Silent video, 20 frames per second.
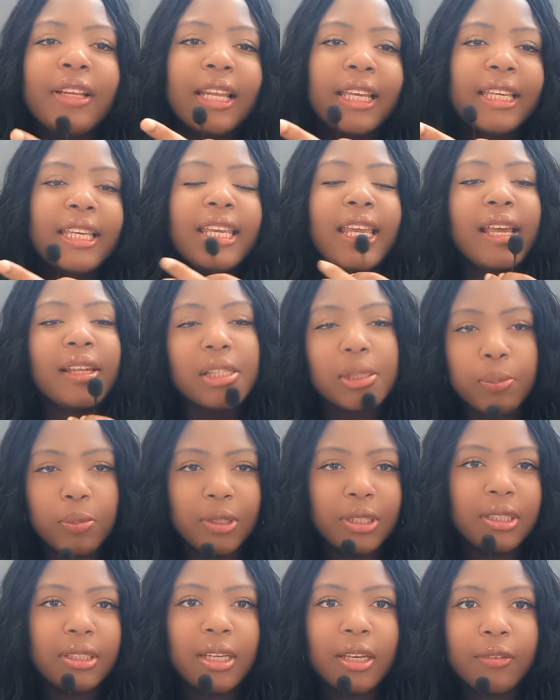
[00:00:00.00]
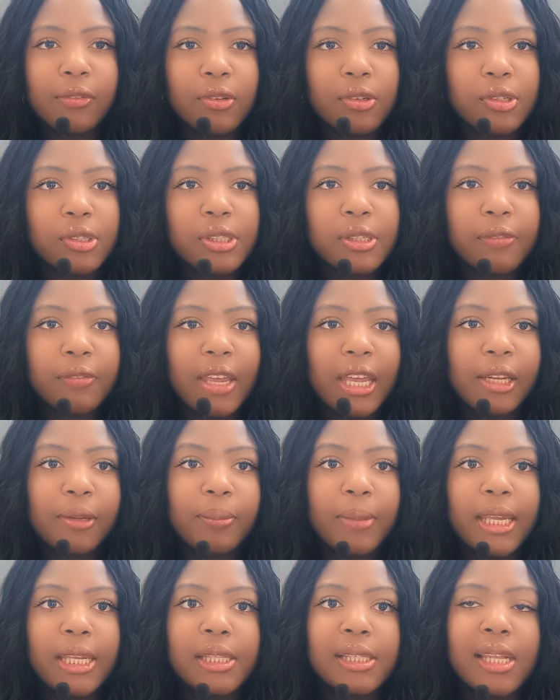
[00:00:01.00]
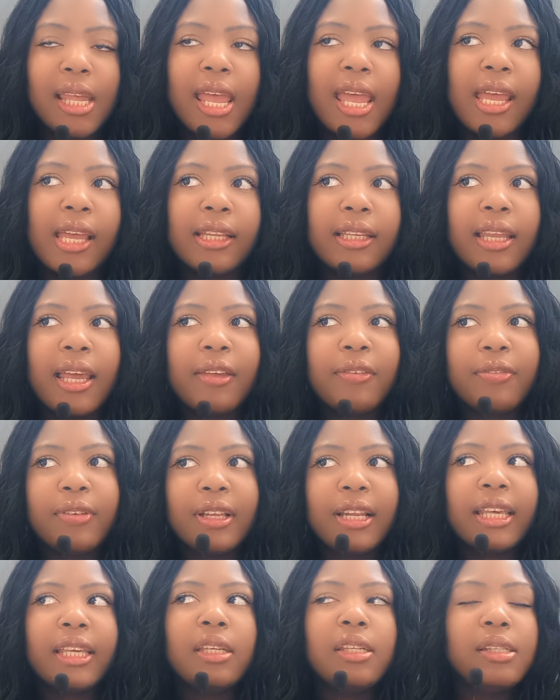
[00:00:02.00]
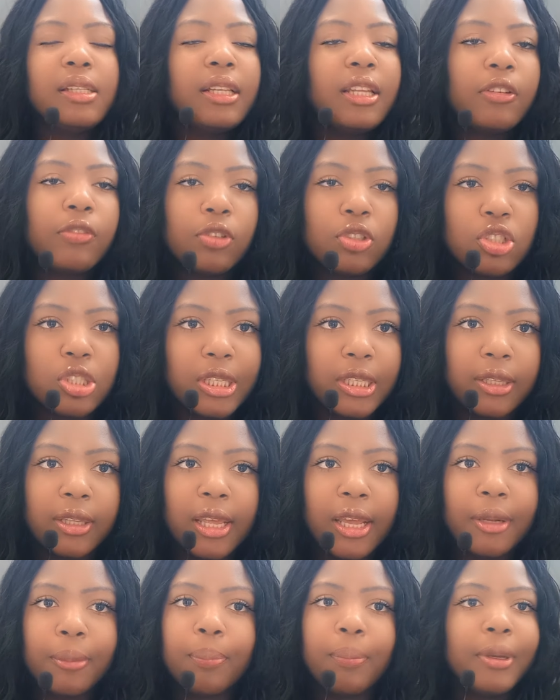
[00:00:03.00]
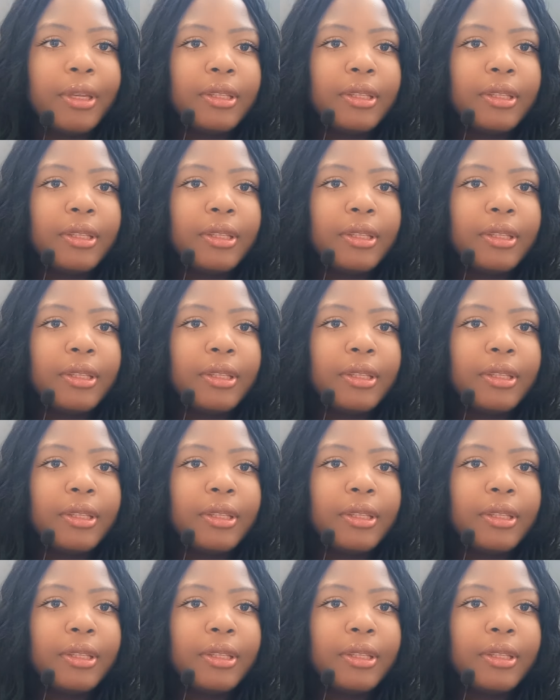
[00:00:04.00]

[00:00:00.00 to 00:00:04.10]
like he has a pretty diverse fan base, and I feel like he's leveraging that.